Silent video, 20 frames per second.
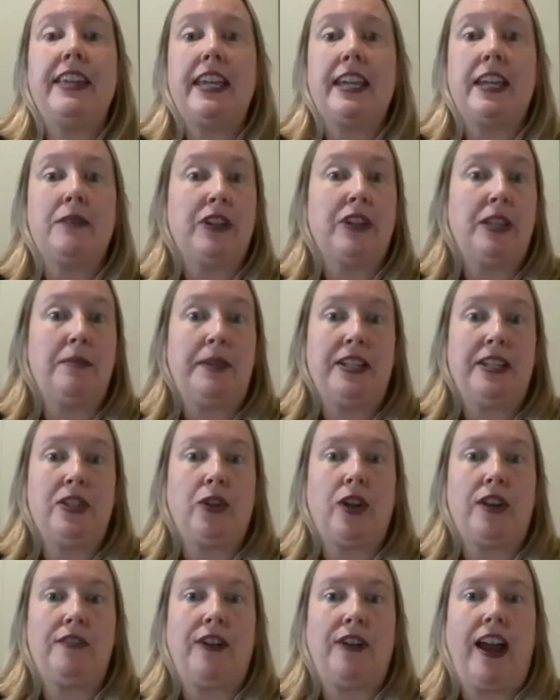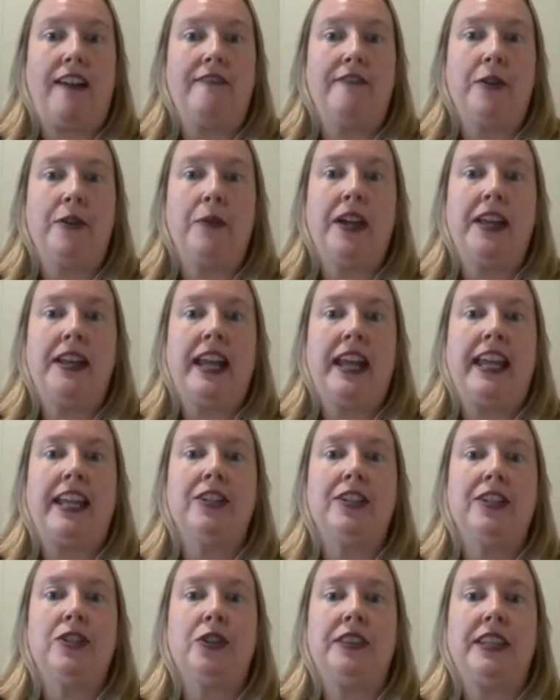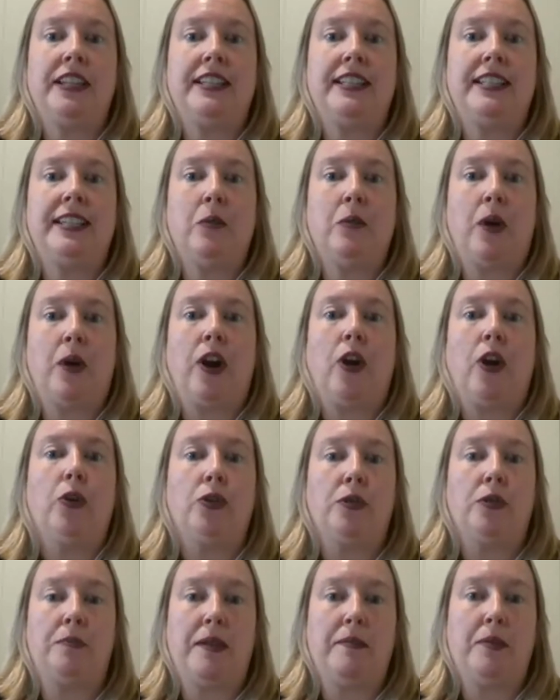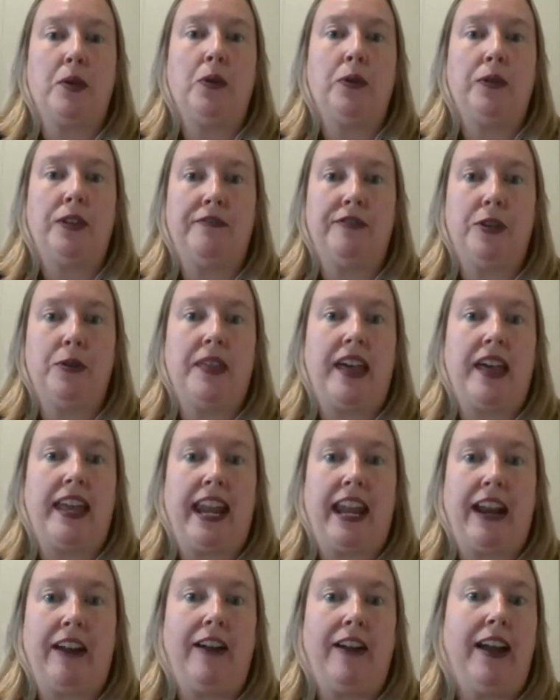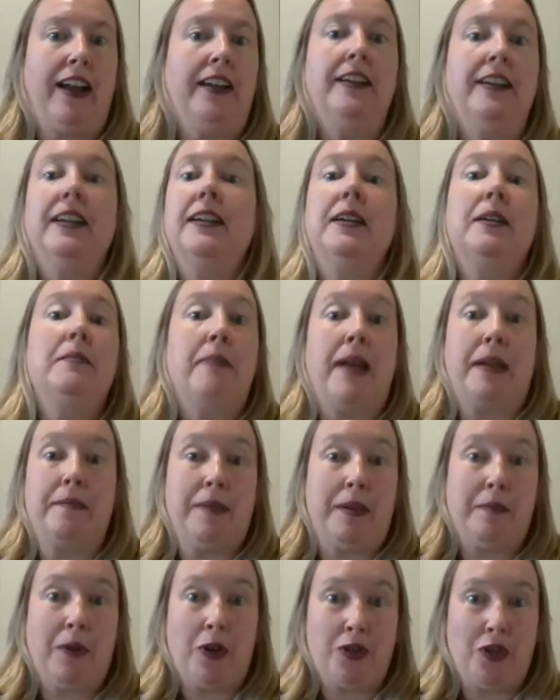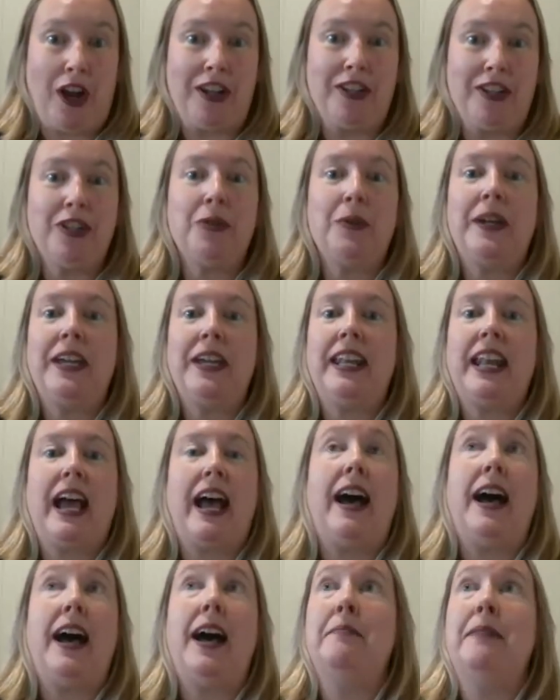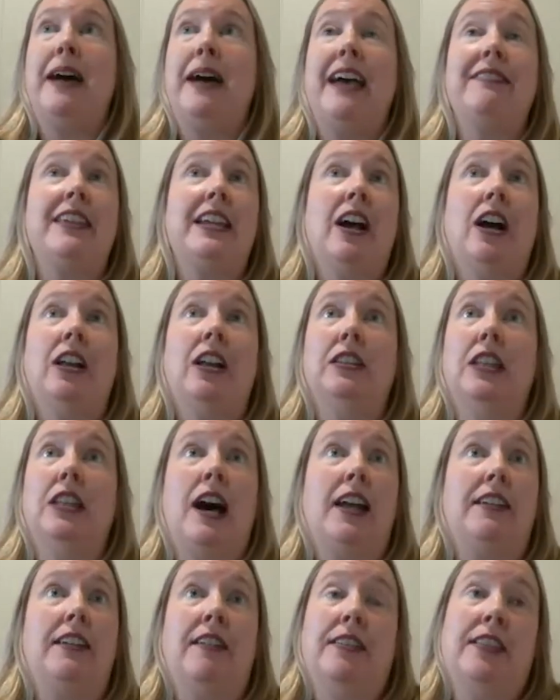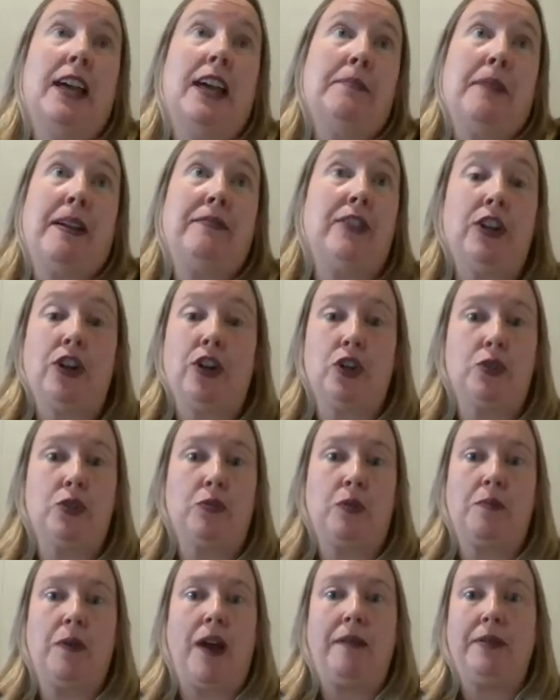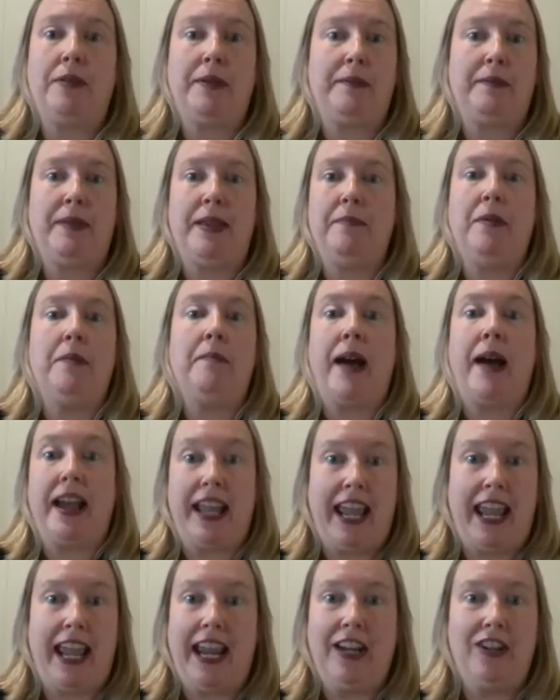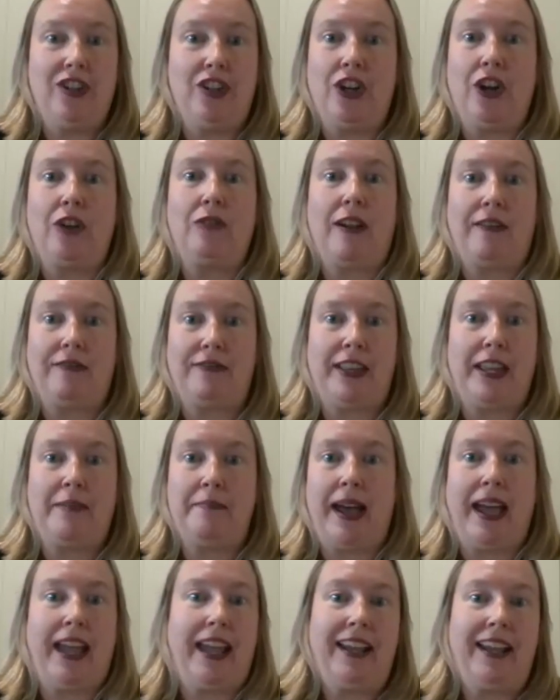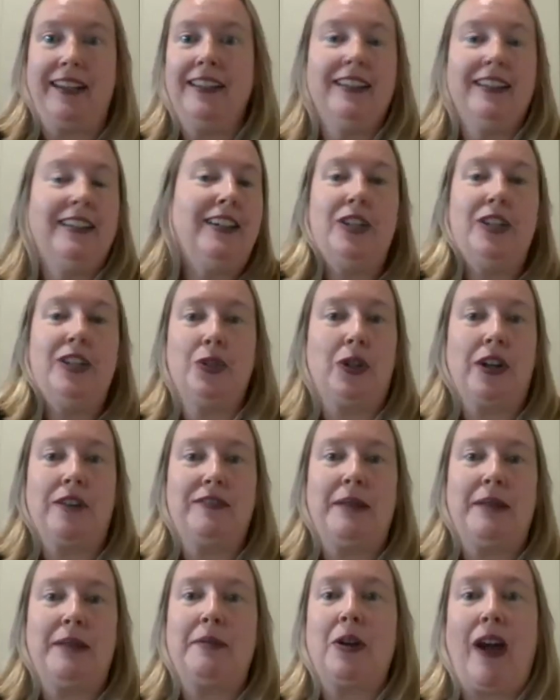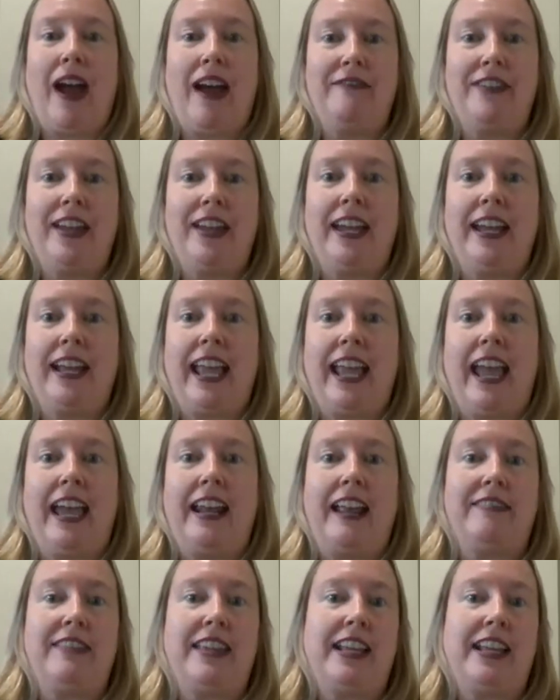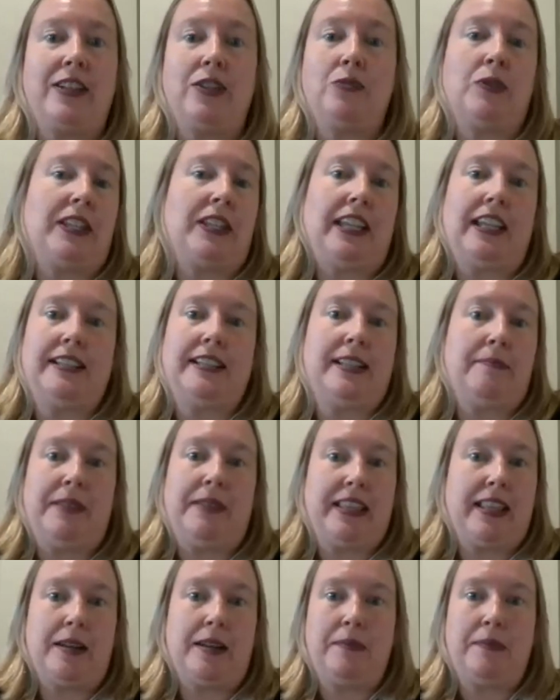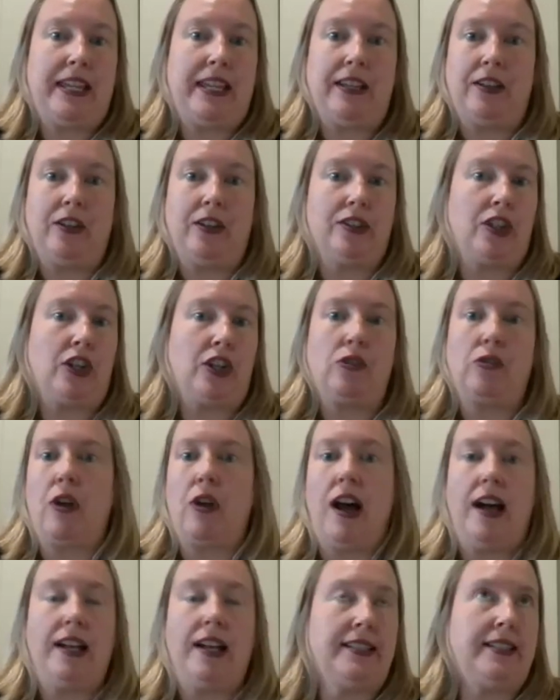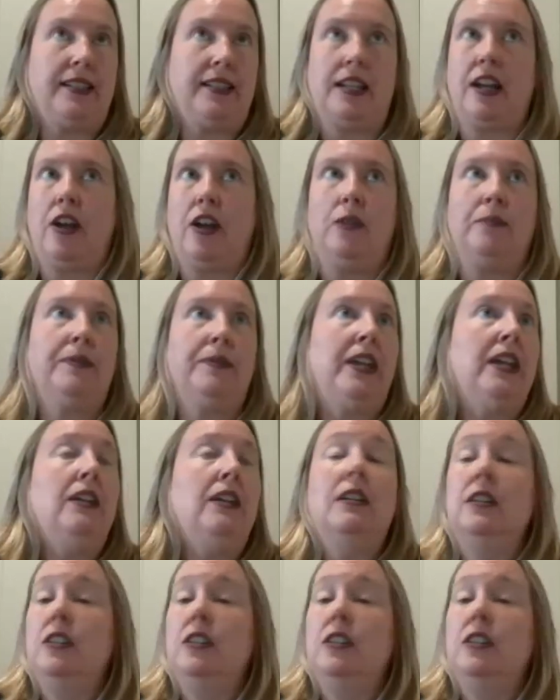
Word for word: think it can really be a story for everyone. I can certainly see where older people who lived through that era might be more drawn to it. Um, I think a lot of a lot of my readers were probably people my age, you know, roughly in my sort of demographic, and I think it's really something that appeals across, you know,